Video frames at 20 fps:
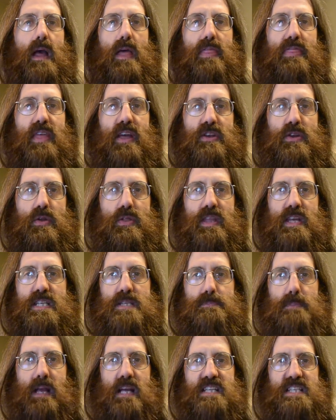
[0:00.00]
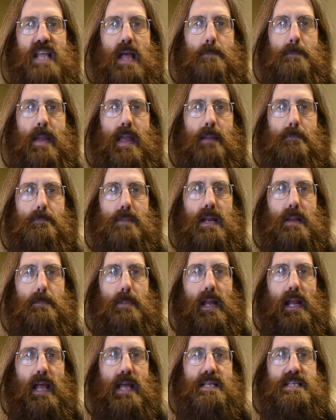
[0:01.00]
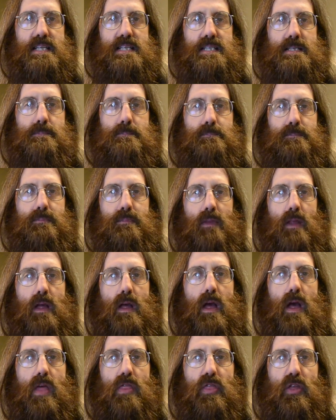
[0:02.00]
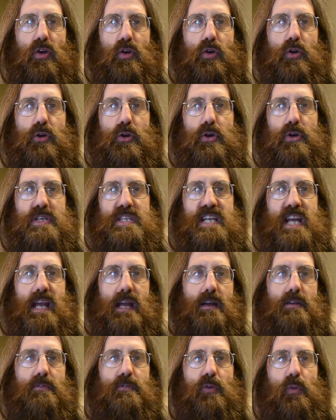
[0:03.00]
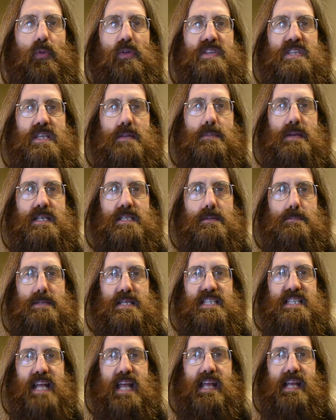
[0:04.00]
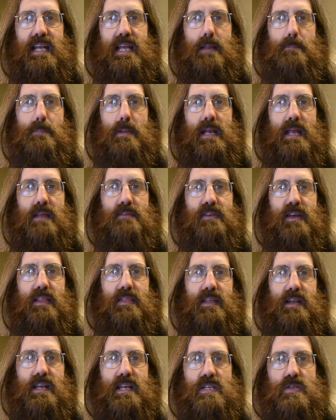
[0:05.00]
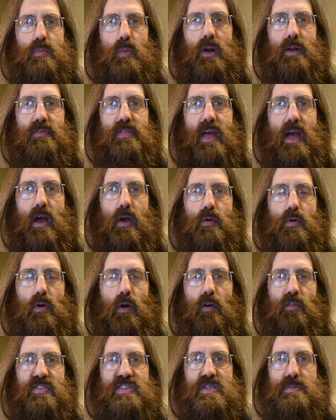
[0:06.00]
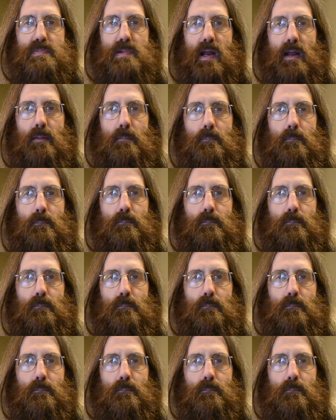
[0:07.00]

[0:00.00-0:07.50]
They do this because they're being manipulated. The cuckoo chick fools them into mistakenly believing that it is one of their own offspring.